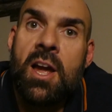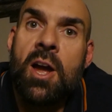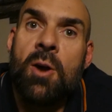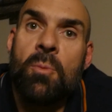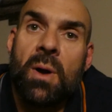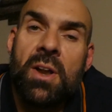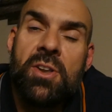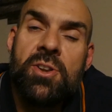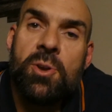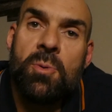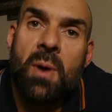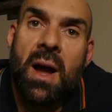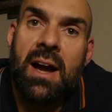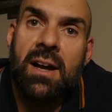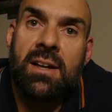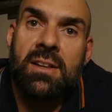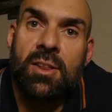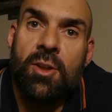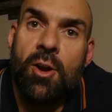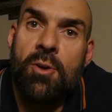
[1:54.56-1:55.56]
When you
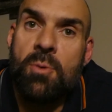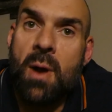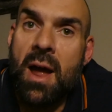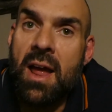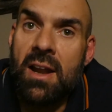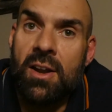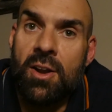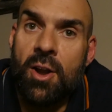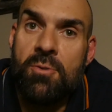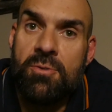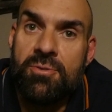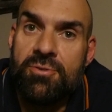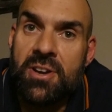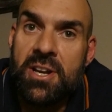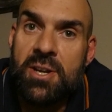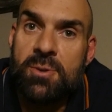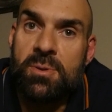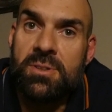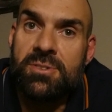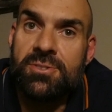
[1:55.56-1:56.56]
act low
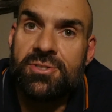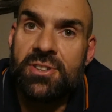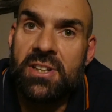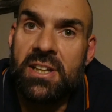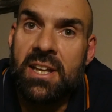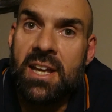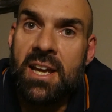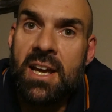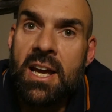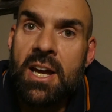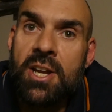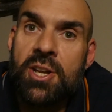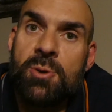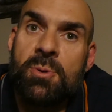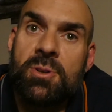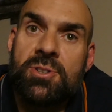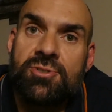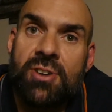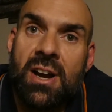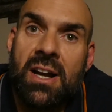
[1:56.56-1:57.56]
frequency, you
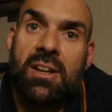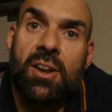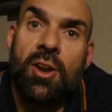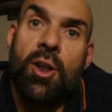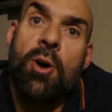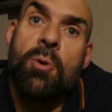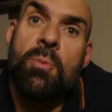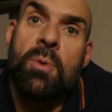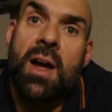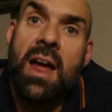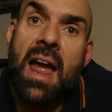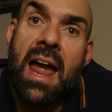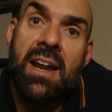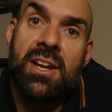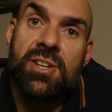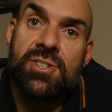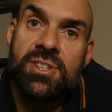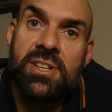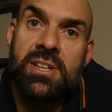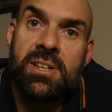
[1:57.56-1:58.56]
attract low
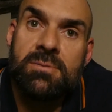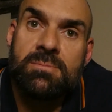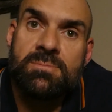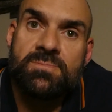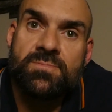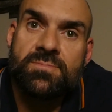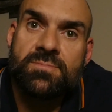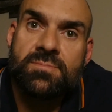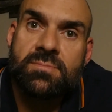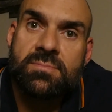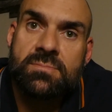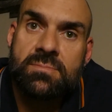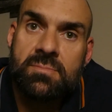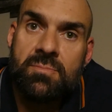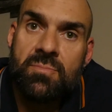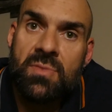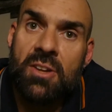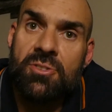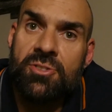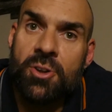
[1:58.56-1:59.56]
energy.
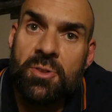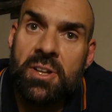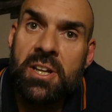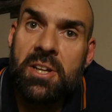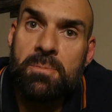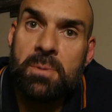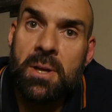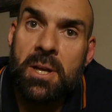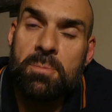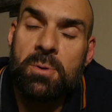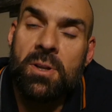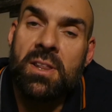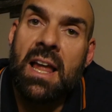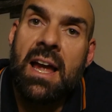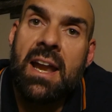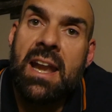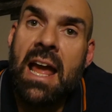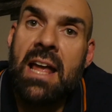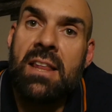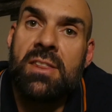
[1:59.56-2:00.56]
So these people
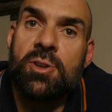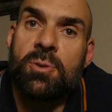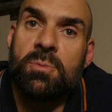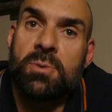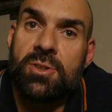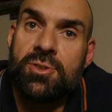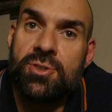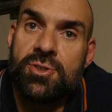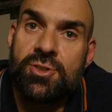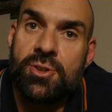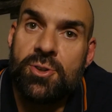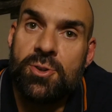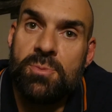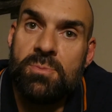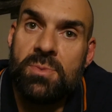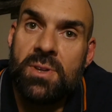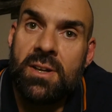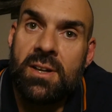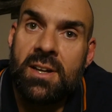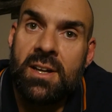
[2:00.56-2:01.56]
then end up
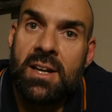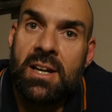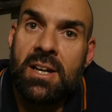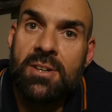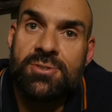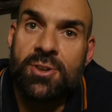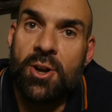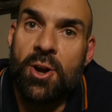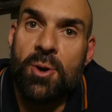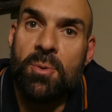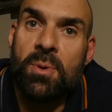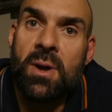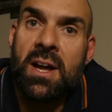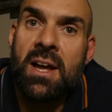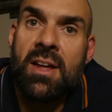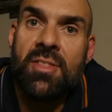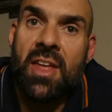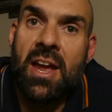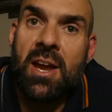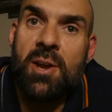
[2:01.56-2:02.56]
consumed. So
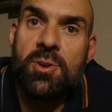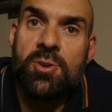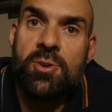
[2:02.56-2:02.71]
they